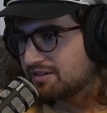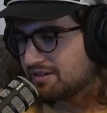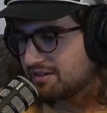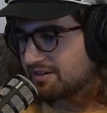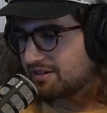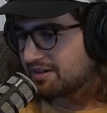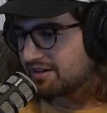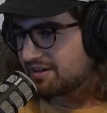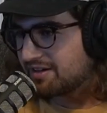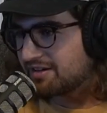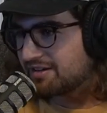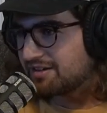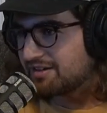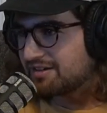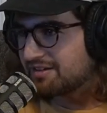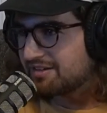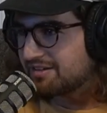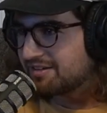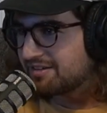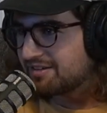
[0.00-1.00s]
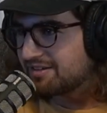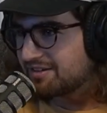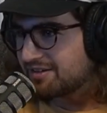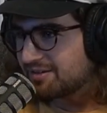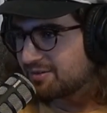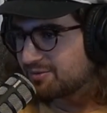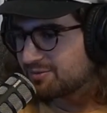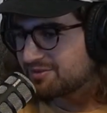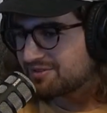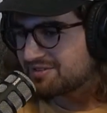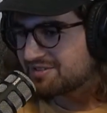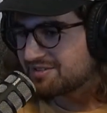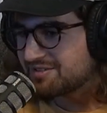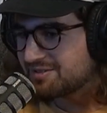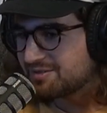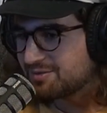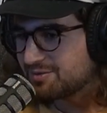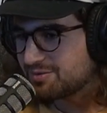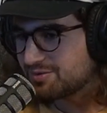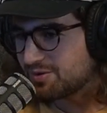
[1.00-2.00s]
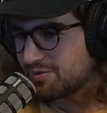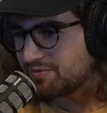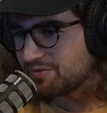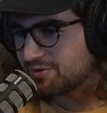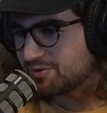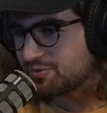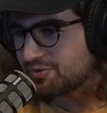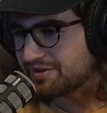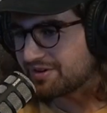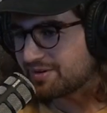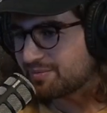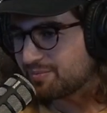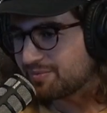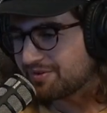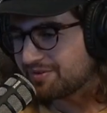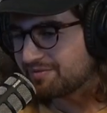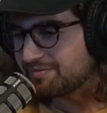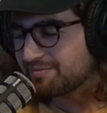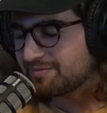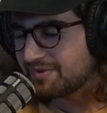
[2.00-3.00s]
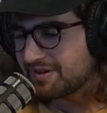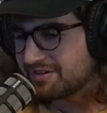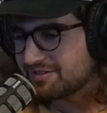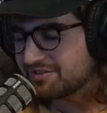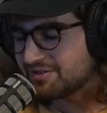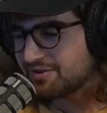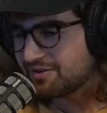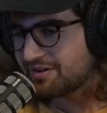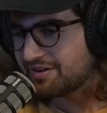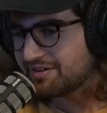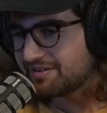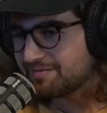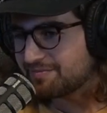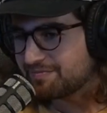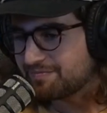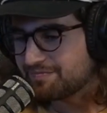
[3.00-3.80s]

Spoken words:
Yeah, it was over quick, but that's all right.